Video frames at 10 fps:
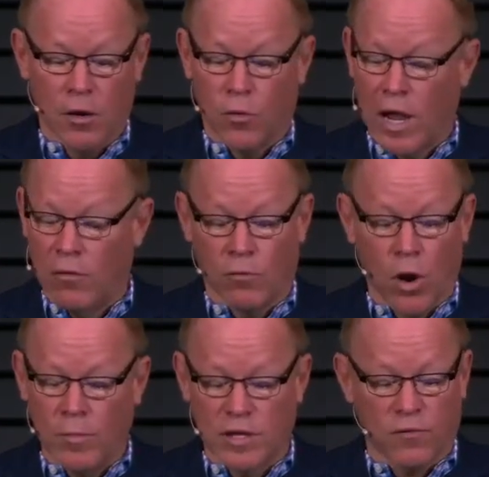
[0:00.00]

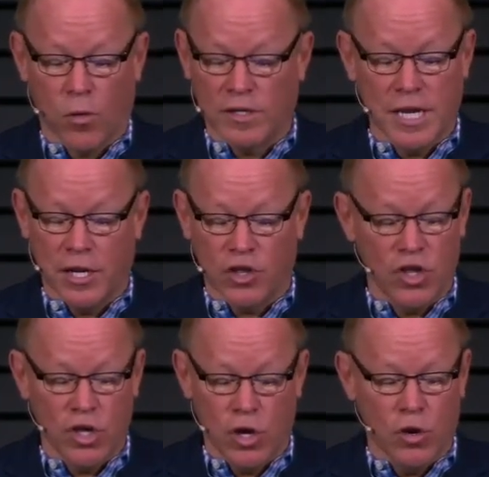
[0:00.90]
Romans 14 is
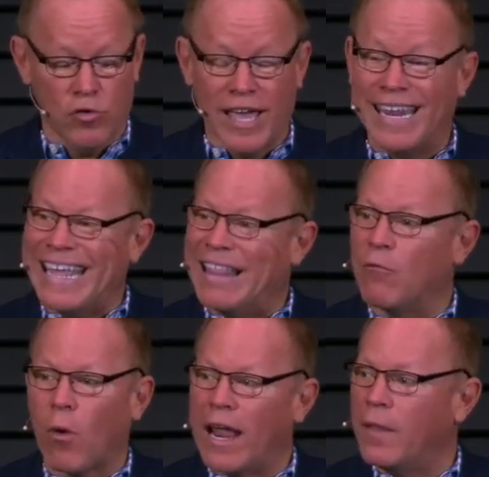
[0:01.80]
huge. And,
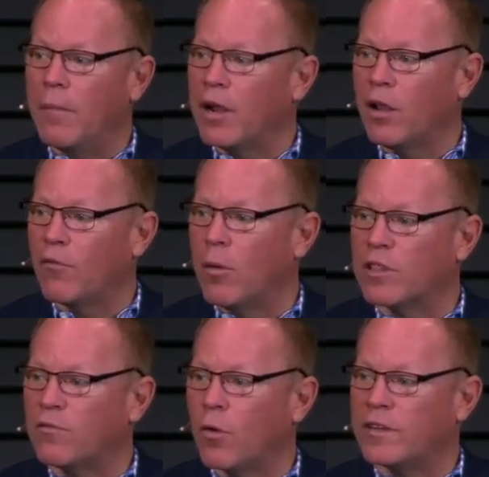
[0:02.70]
and right in the middle of
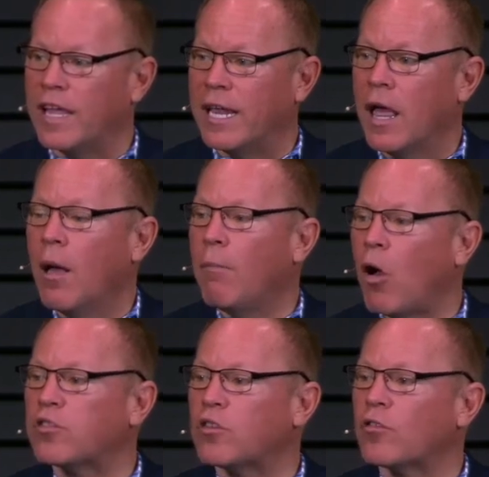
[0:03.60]
Romans 14,
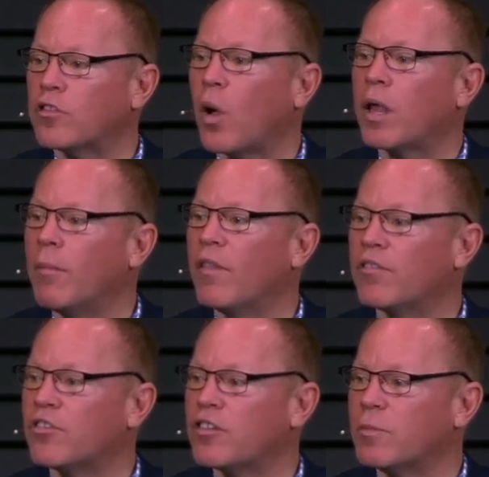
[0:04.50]
Paul starts talking about
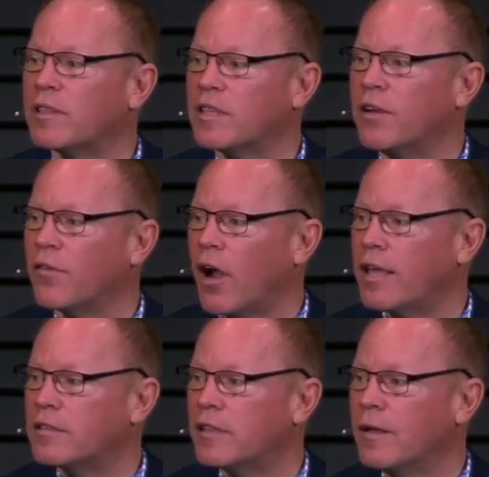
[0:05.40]
the judgment seat of Christ.